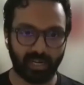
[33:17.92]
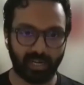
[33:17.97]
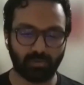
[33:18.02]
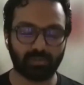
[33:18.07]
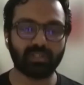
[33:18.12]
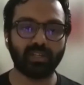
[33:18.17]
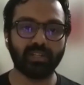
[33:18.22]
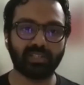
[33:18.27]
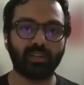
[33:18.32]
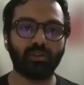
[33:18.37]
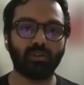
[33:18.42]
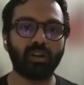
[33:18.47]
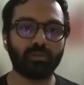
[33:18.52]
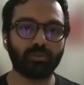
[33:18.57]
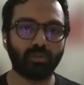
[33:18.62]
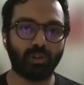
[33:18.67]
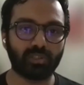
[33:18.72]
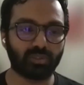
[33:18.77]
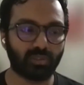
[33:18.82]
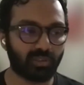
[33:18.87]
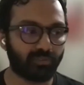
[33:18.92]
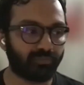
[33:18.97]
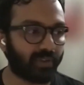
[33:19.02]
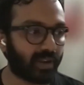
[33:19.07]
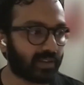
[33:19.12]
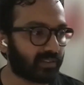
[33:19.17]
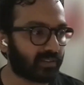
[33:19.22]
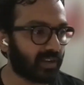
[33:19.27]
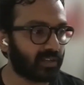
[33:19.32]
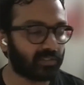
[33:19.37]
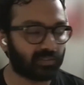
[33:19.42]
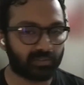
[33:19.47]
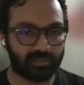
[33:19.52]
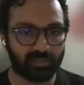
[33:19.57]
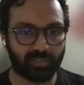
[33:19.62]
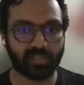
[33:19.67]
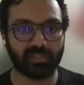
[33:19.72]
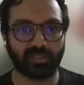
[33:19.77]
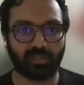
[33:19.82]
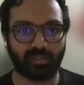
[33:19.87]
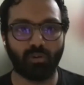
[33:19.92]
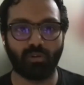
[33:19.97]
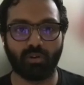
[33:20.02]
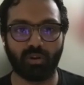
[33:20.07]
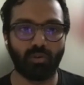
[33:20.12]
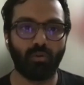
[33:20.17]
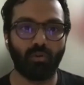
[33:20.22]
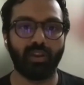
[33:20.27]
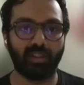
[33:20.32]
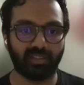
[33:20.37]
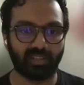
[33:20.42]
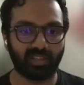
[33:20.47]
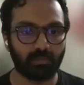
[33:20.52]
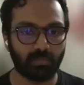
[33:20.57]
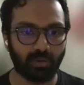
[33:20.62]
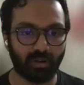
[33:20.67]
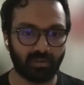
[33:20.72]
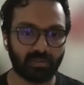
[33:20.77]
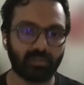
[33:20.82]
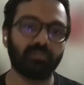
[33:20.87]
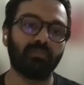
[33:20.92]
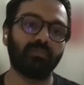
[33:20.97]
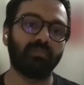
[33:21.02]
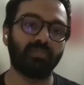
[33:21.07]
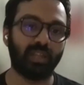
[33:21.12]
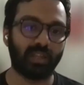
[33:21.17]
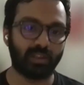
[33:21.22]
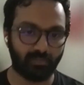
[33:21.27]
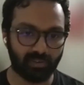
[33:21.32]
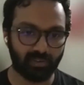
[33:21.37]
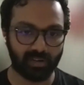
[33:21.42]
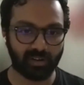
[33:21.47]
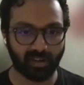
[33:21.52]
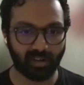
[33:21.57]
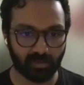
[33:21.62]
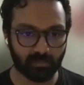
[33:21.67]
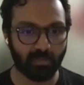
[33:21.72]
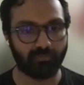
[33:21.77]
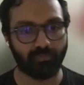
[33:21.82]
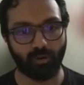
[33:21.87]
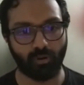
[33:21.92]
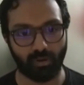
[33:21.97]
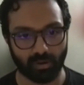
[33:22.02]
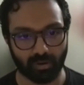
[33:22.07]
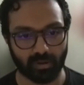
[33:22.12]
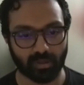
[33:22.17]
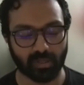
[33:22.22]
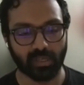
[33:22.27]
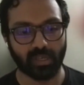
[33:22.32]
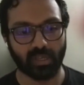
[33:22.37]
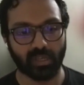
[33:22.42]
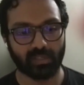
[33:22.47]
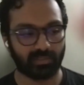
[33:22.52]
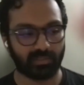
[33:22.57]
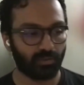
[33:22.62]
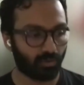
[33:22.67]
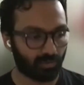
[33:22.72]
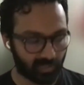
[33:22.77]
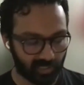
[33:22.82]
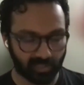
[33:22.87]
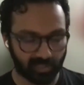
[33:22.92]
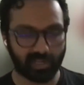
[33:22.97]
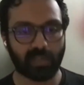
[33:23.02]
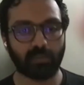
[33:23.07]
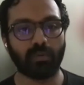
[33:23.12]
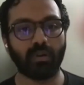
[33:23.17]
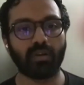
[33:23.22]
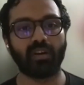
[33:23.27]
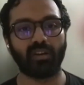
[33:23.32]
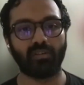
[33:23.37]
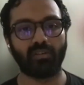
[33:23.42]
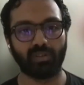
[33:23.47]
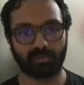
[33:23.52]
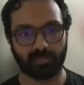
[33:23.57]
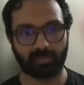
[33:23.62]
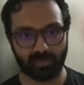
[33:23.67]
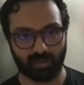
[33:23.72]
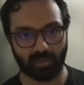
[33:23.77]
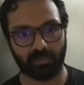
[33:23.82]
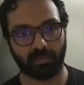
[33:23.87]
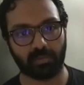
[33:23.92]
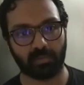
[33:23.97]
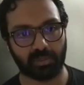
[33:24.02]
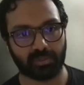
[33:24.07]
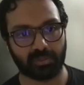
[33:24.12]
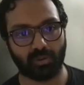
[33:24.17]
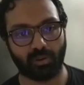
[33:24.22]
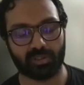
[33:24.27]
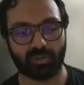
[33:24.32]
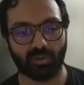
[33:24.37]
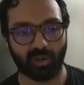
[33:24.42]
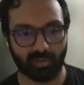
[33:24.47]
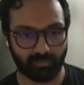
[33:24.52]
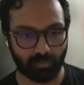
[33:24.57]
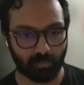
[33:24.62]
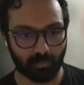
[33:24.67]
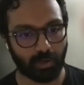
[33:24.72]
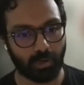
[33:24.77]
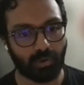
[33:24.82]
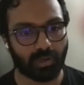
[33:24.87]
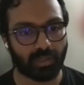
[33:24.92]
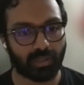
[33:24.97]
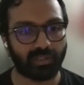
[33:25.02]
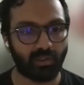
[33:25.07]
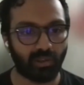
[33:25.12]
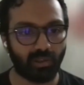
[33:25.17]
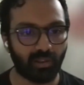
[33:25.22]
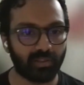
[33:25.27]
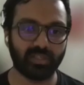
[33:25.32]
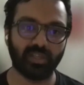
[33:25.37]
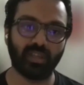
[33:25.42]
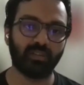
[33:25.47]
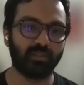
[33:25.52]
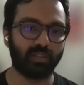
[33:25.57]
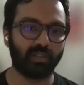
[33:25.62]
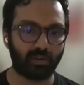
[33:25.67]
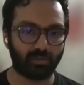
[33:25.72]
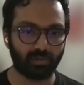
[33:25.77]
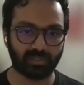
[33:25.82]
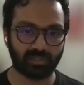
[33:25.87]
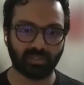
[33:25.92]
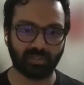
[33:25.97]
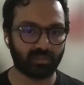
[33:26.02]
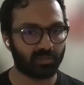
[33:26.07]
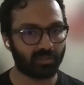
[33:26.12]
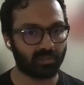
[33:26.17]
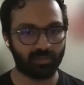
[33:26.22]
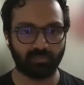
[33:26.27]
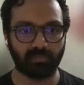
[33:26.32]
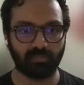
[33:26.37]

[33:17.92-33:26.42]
it was an insecurity. It was also the fact that I just don't know anything about it. I haven't written before. The only time I'd written was a short story for my own anthology, and that was just